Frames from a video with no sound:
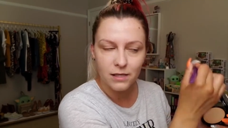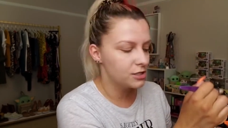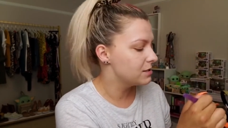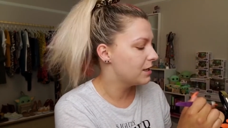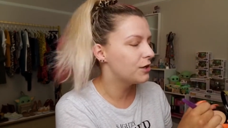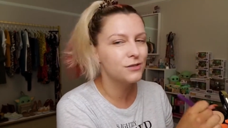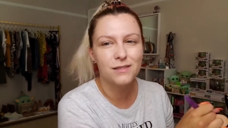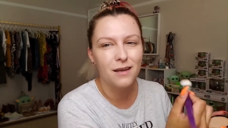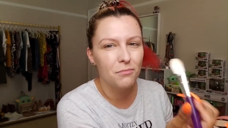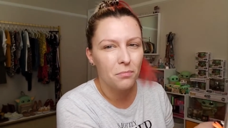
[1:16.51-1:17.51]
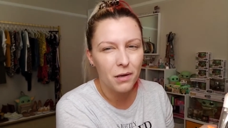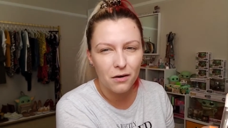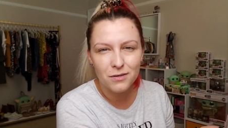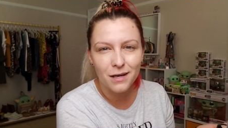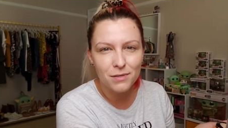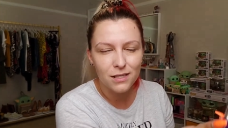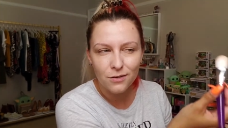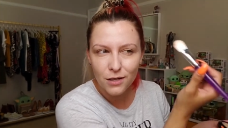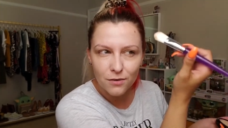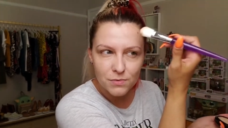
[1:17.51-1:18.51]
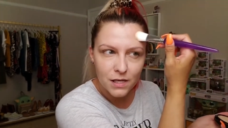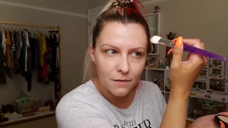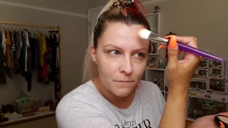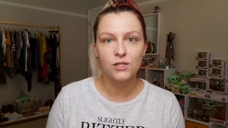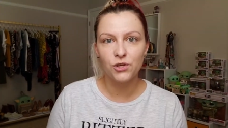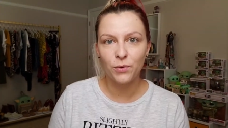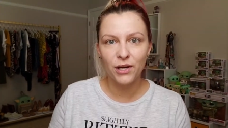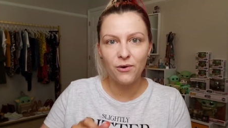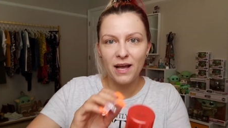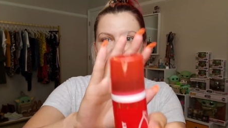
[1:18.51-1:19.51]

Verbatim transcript: It's just like your skin but better type deal, you know what I'm saying? So we're gonna go ahead